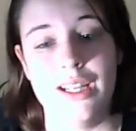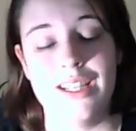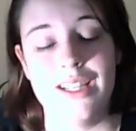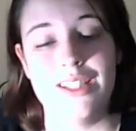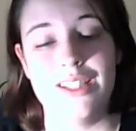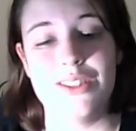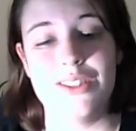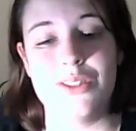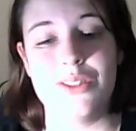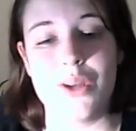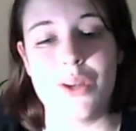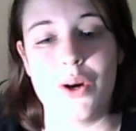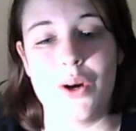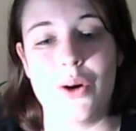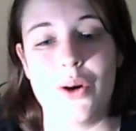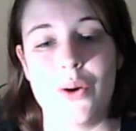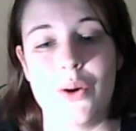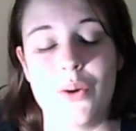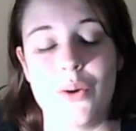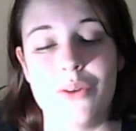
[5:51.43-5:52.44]

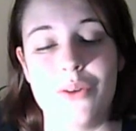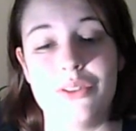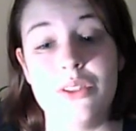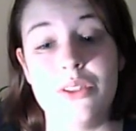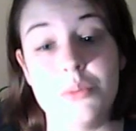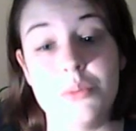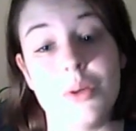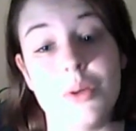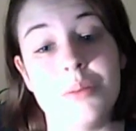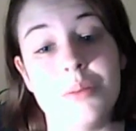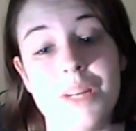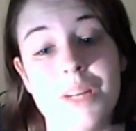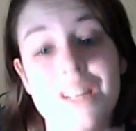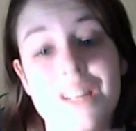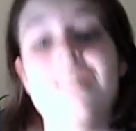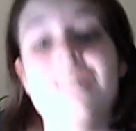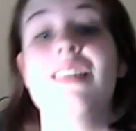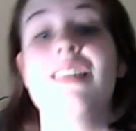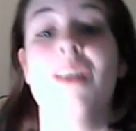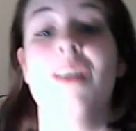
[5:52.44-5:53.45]
So a few more
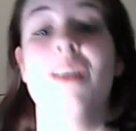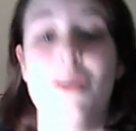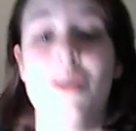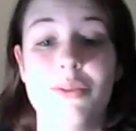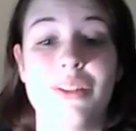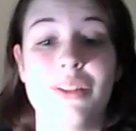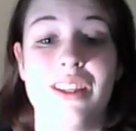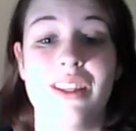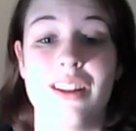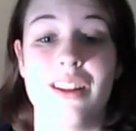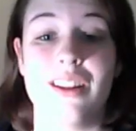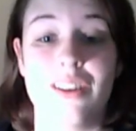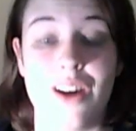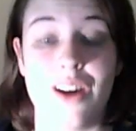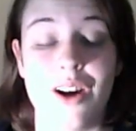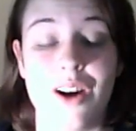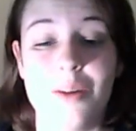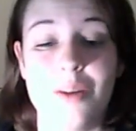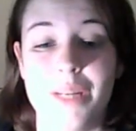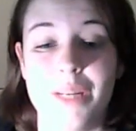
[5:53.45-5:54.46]
months, and hopefully they'll
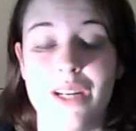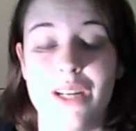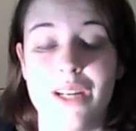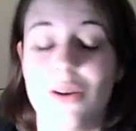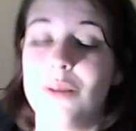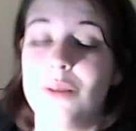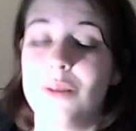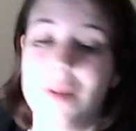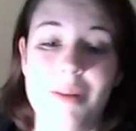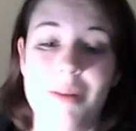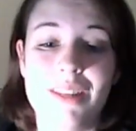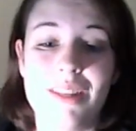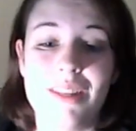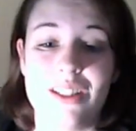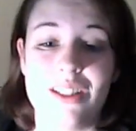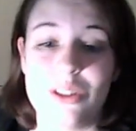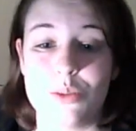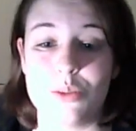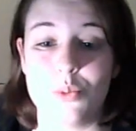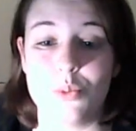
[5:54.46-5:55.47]
call me, or maybe they
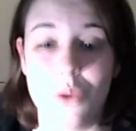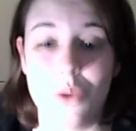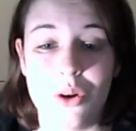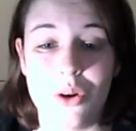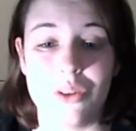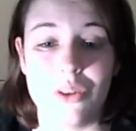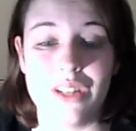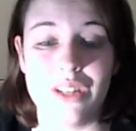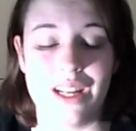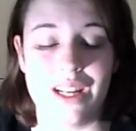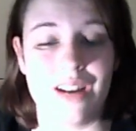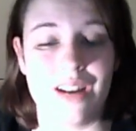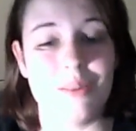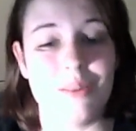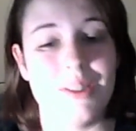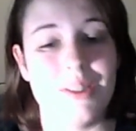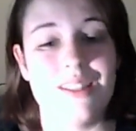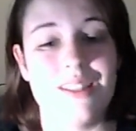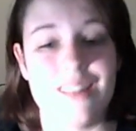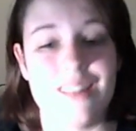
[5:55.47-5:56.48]
just won't, and I'll
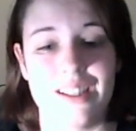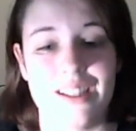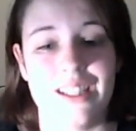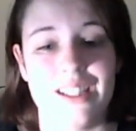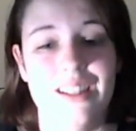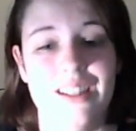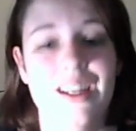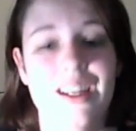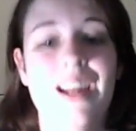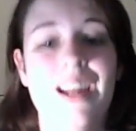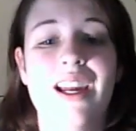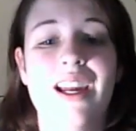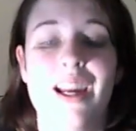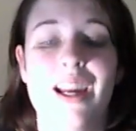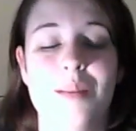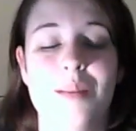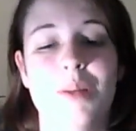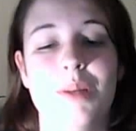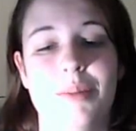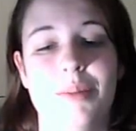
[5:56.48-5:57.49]
be stuck
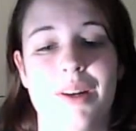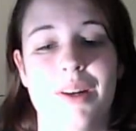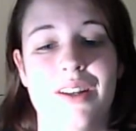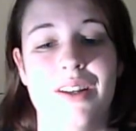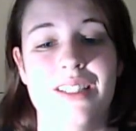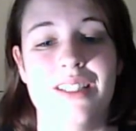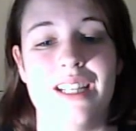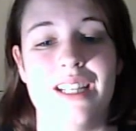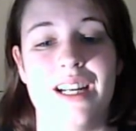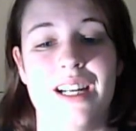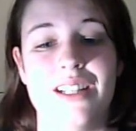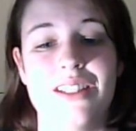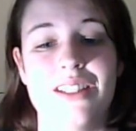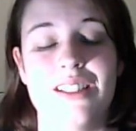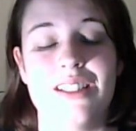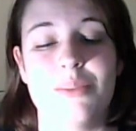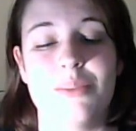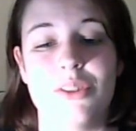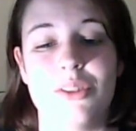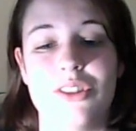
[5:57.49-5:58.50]
in my parents'
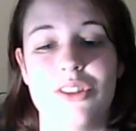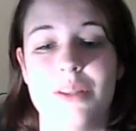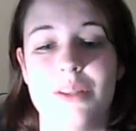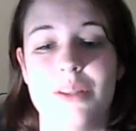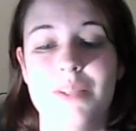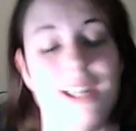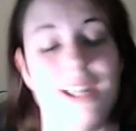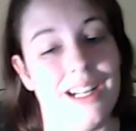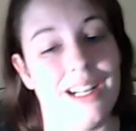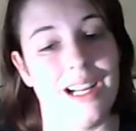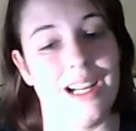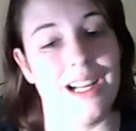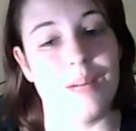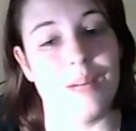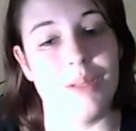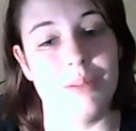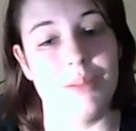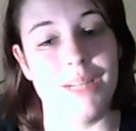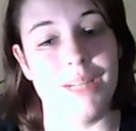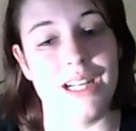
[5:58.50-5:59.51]
house, which I'm not
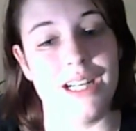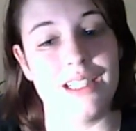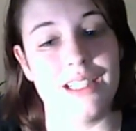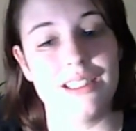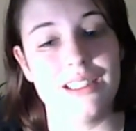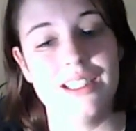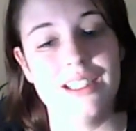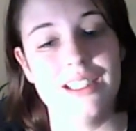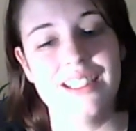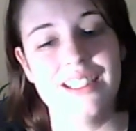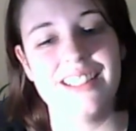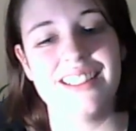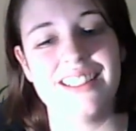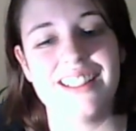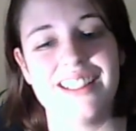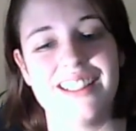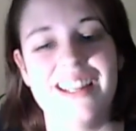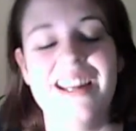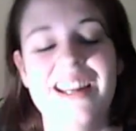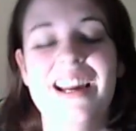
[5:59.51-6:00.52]
happy about.
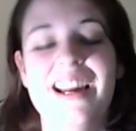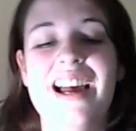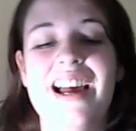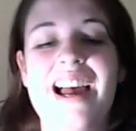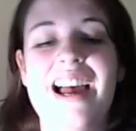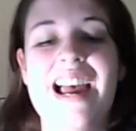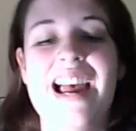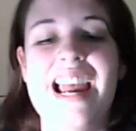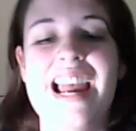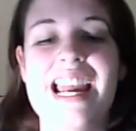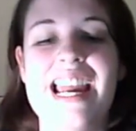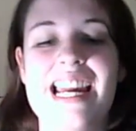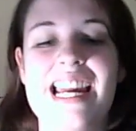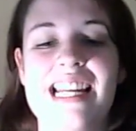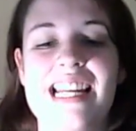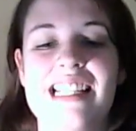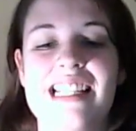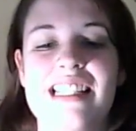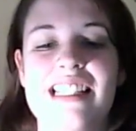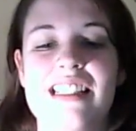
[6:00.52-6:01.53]

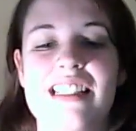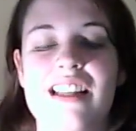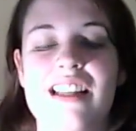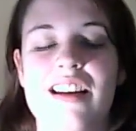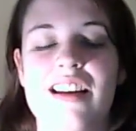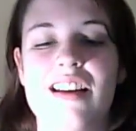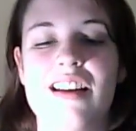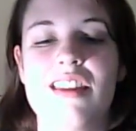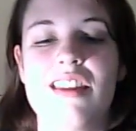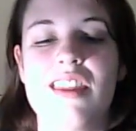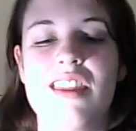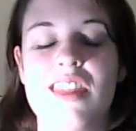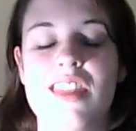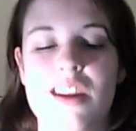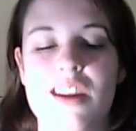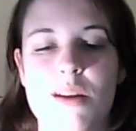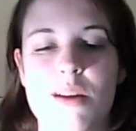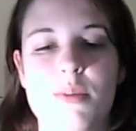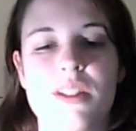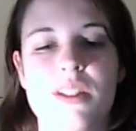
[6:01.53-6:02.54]
And the
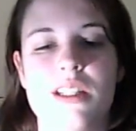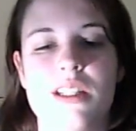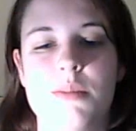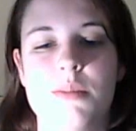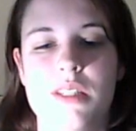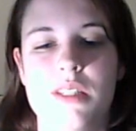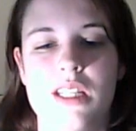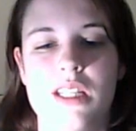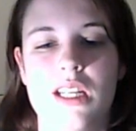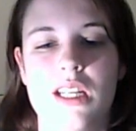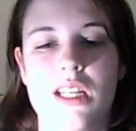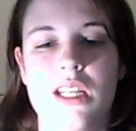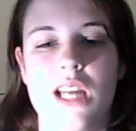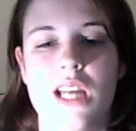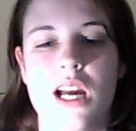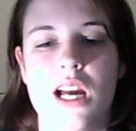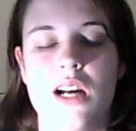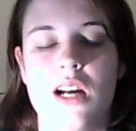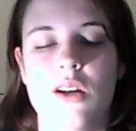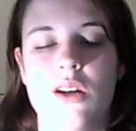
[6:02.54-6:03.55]
therapist seeing
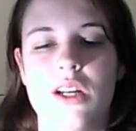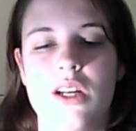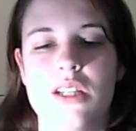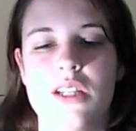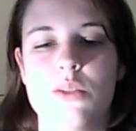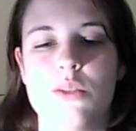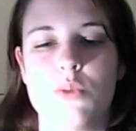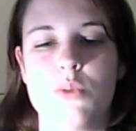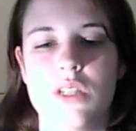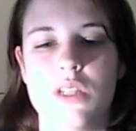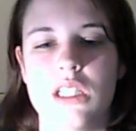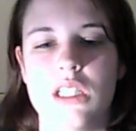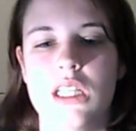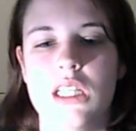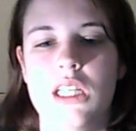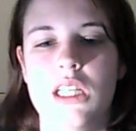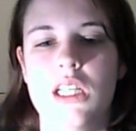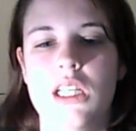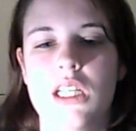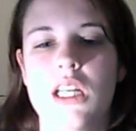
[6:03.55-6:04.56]
now is
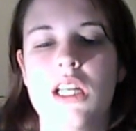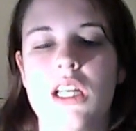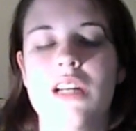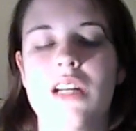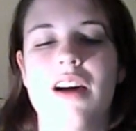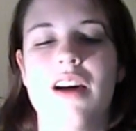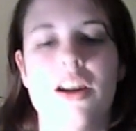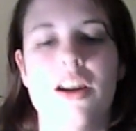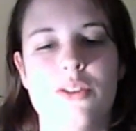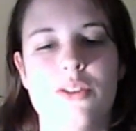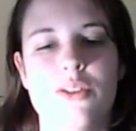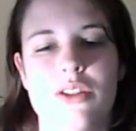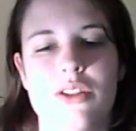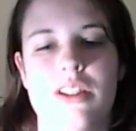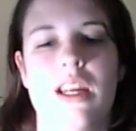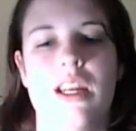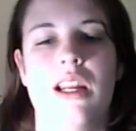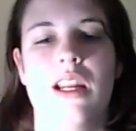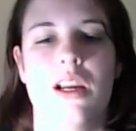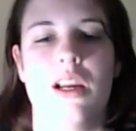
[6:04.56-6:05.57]
really
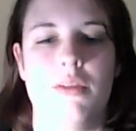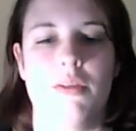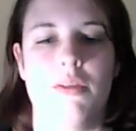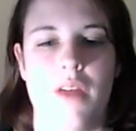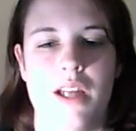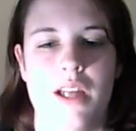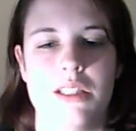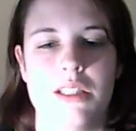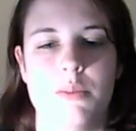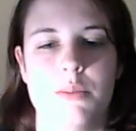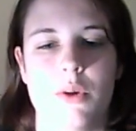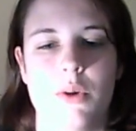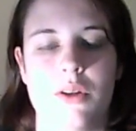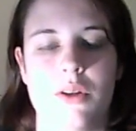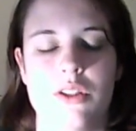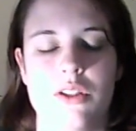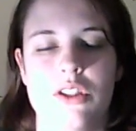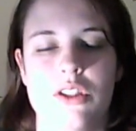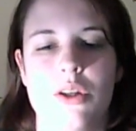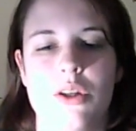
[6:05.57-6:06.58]
understanding of
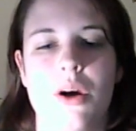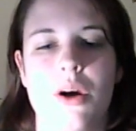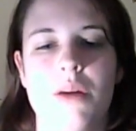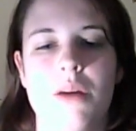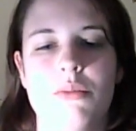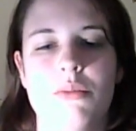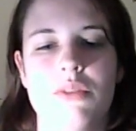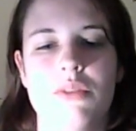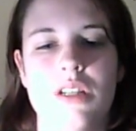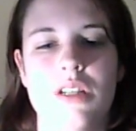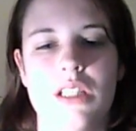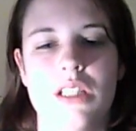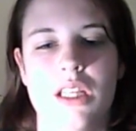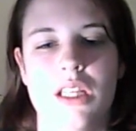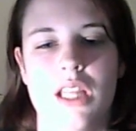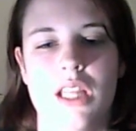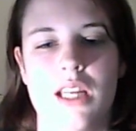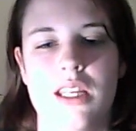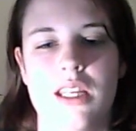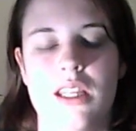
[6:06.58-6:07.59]
Asperger's, so I'm really
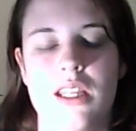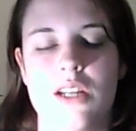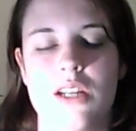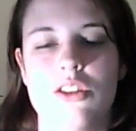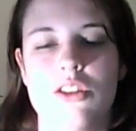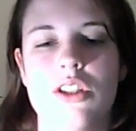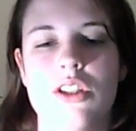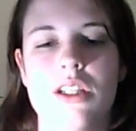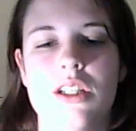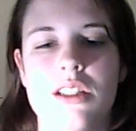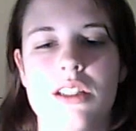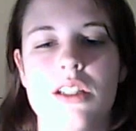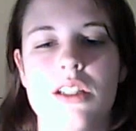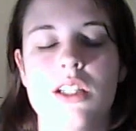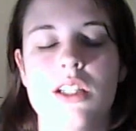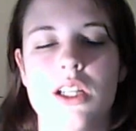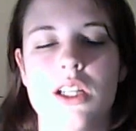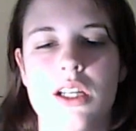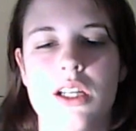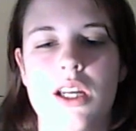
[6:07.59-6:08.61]
lucky there. She doesn't
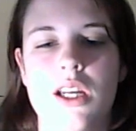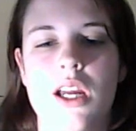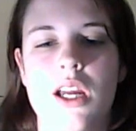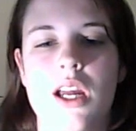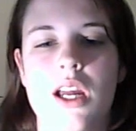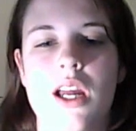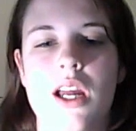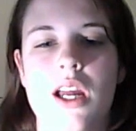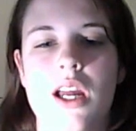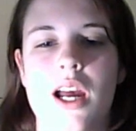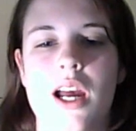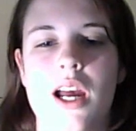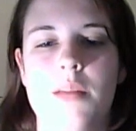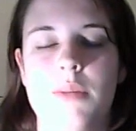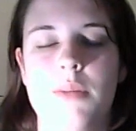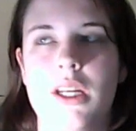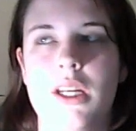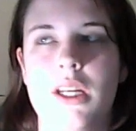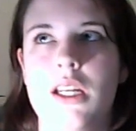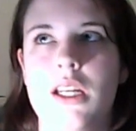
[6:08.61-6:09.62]
look at
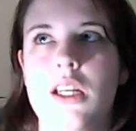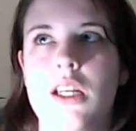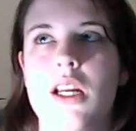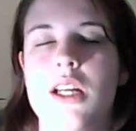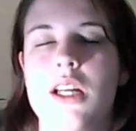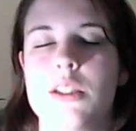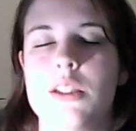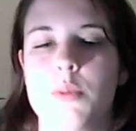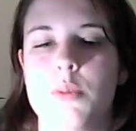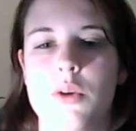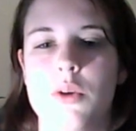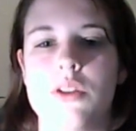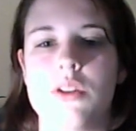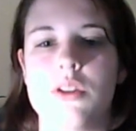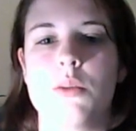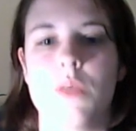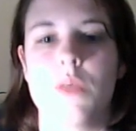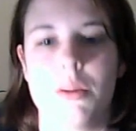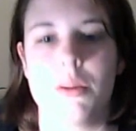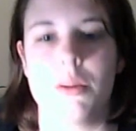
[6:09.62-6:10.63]
me as a person
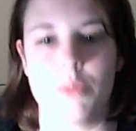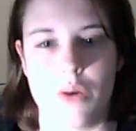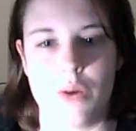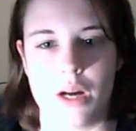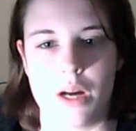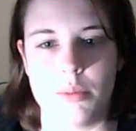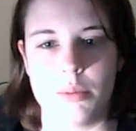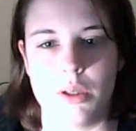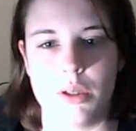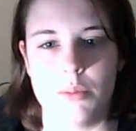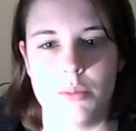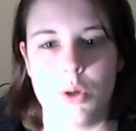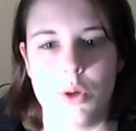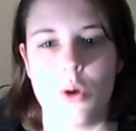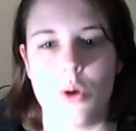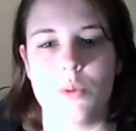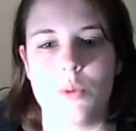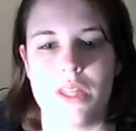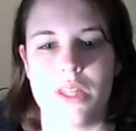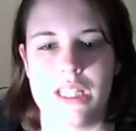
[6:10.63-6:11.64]
with a problem or
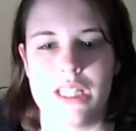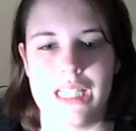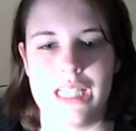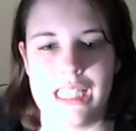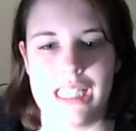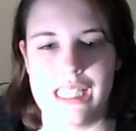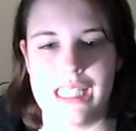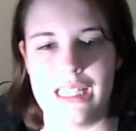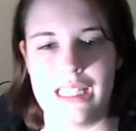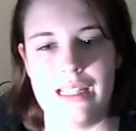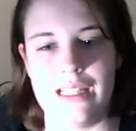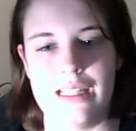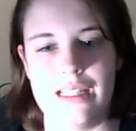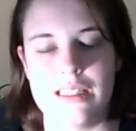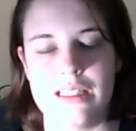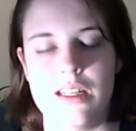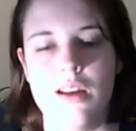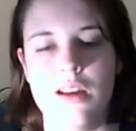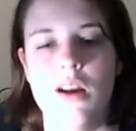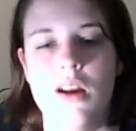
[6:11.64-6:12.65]
with a disease.